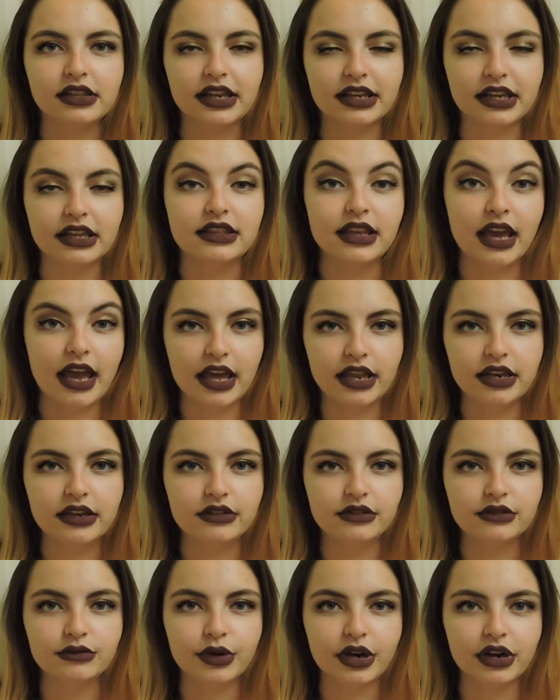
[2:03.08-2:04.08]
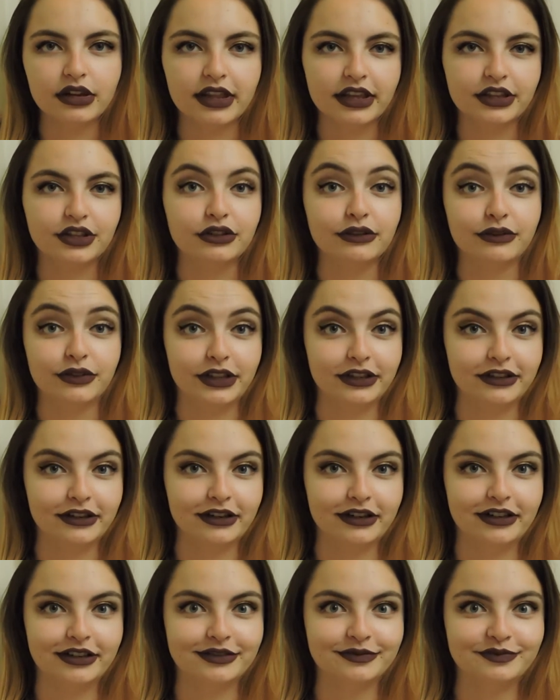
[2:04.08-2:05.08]
like, at the end where, like, your feet
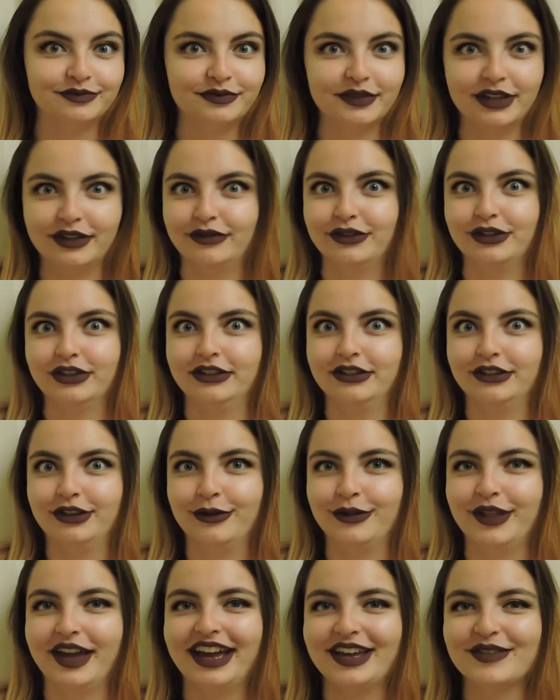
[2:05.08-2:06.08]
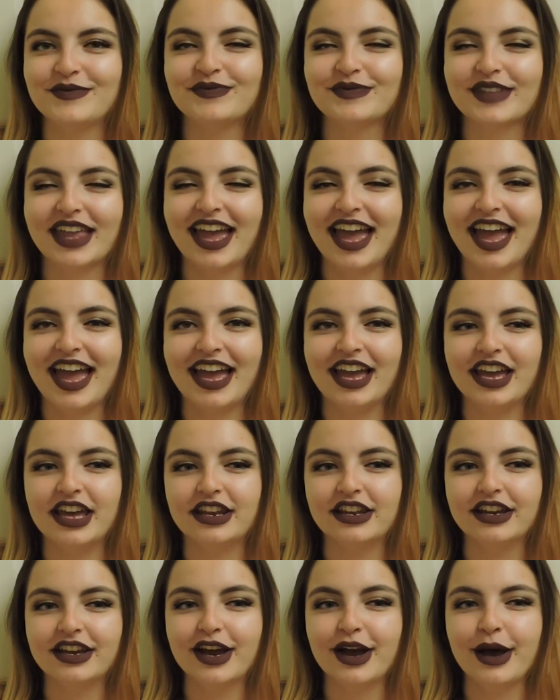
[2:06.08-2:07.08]
are, if you didn't know that.
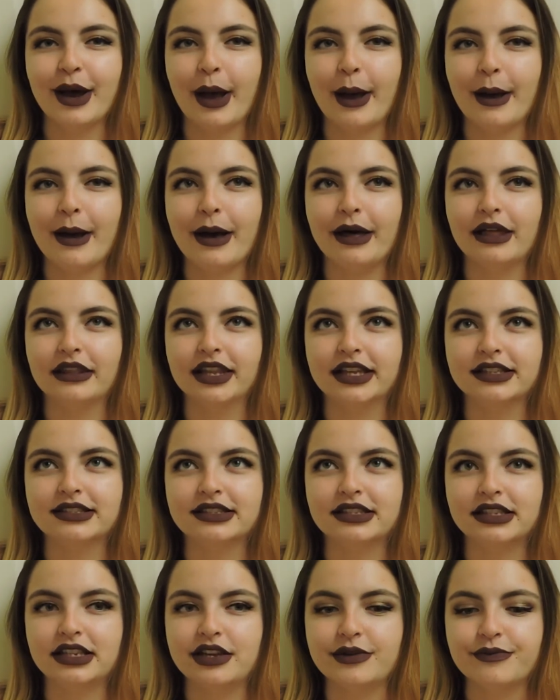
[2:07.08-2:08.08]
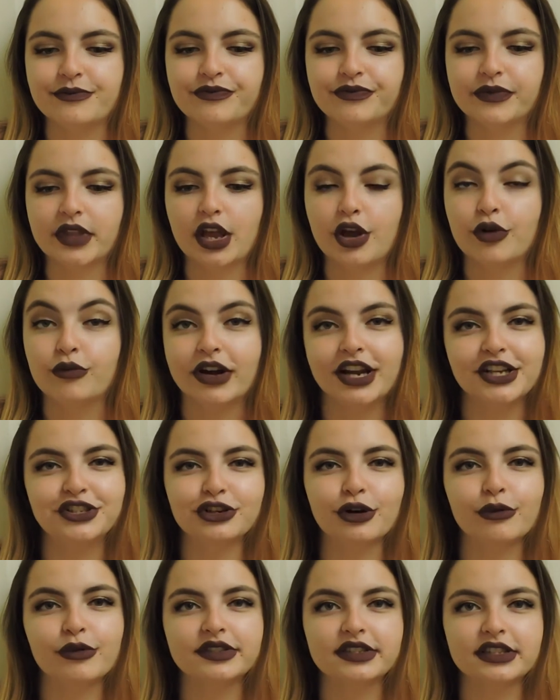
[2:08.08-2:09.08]
And, let's see.
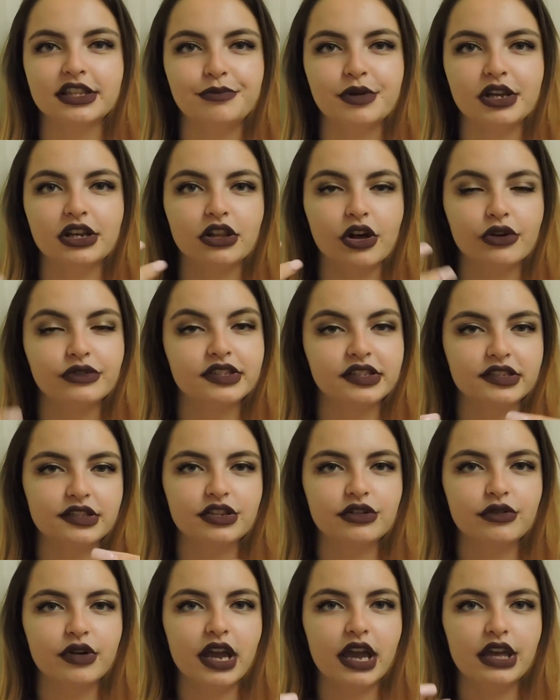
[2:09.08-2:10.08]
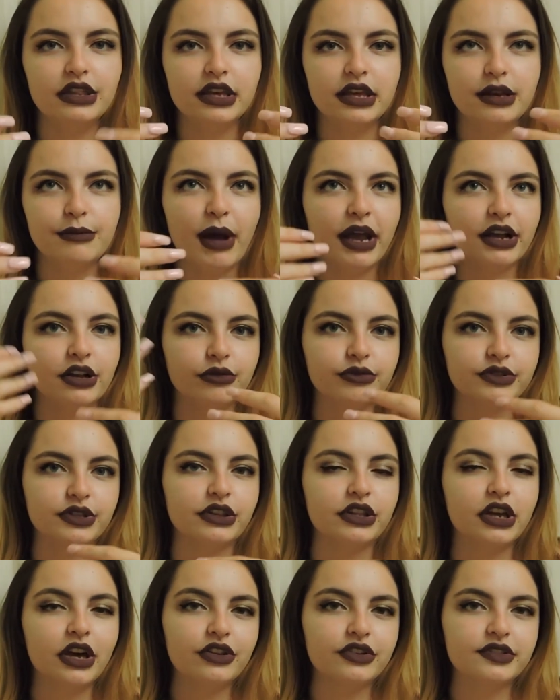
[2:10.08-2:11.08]
Rachel was sleeping closest to it, and then Michael was
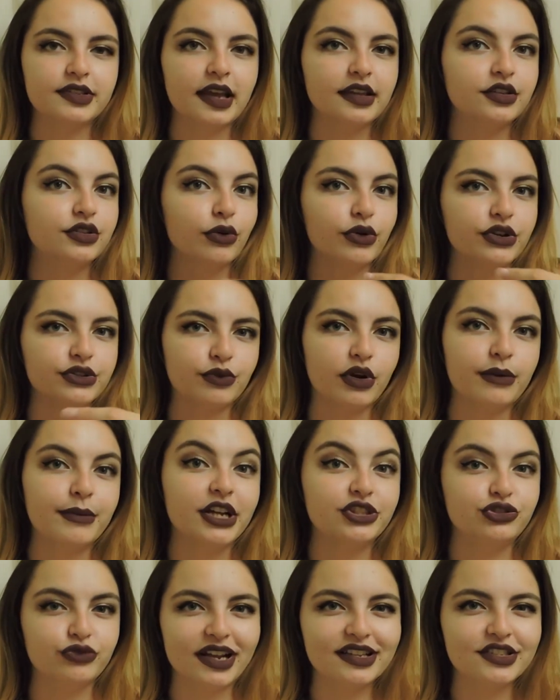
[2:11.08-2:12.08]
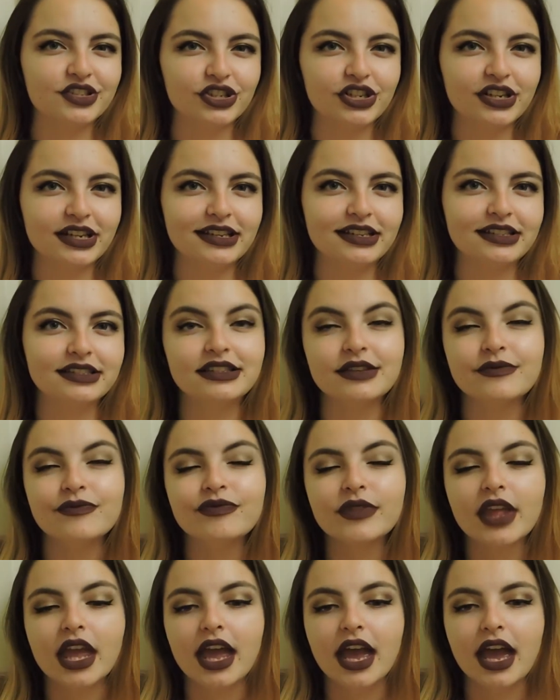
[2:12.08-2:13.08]
on the other side towards where my dresser is.
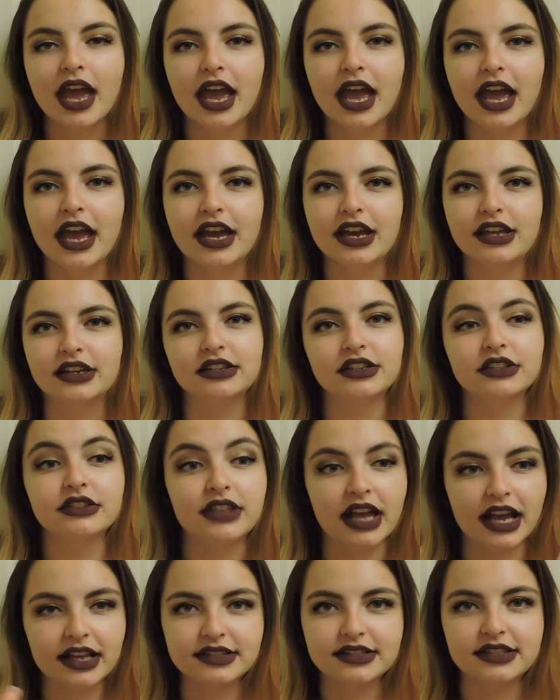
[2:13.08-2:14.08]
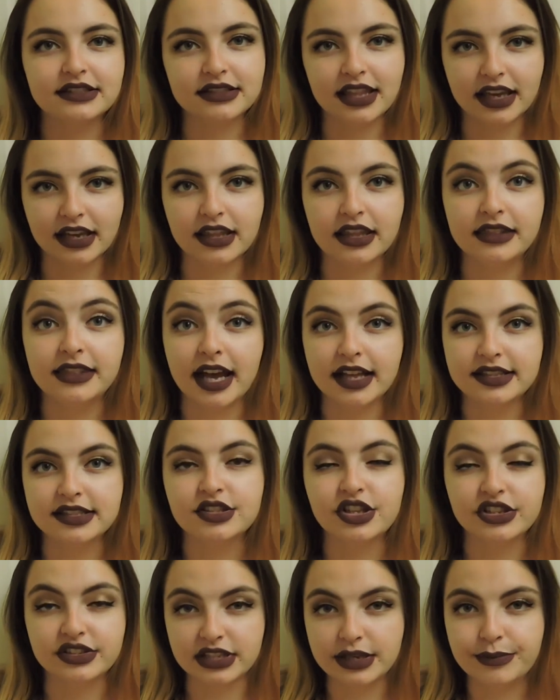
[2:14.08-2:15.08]
And that's
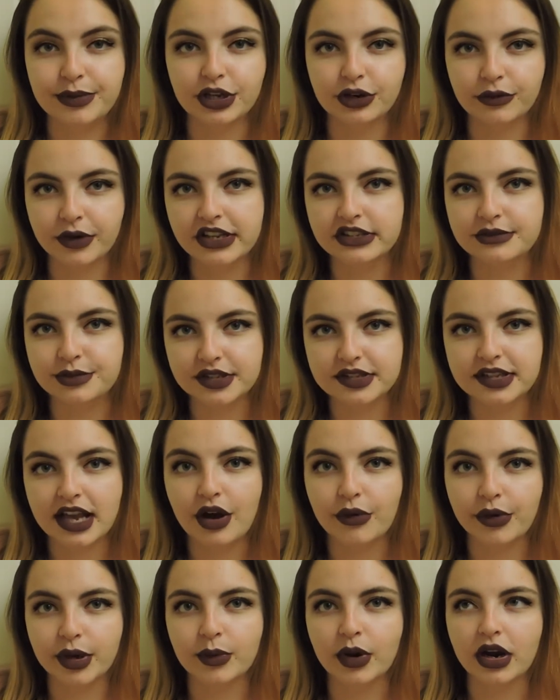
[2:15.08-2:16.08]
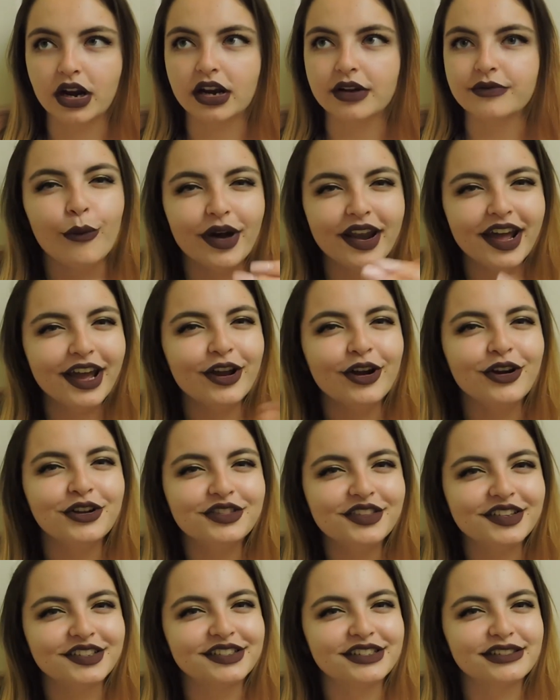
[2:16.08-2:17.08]
the sleeping arrangements, how we were. When I
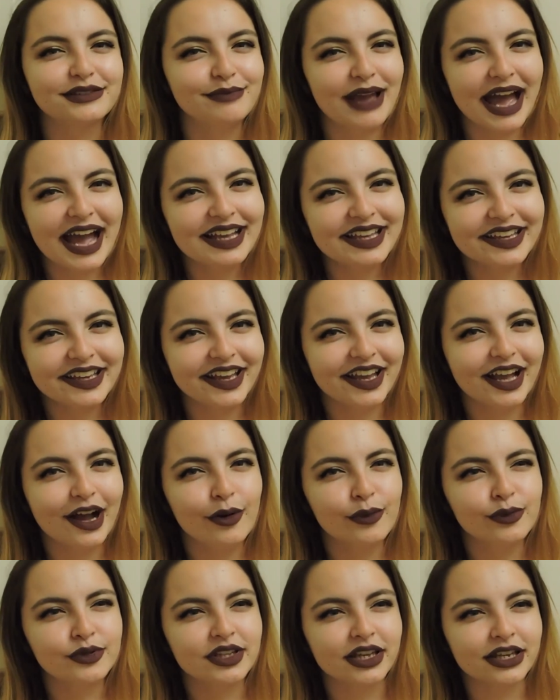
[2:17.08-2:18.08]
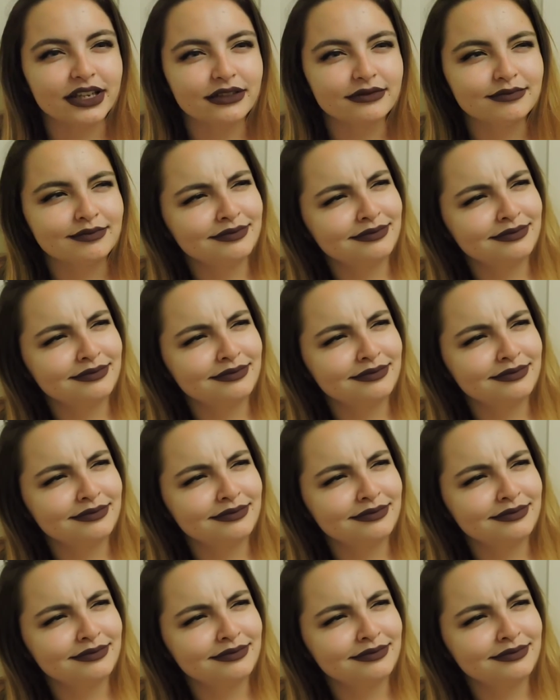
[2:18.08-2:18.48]
heard the smacking, I was like,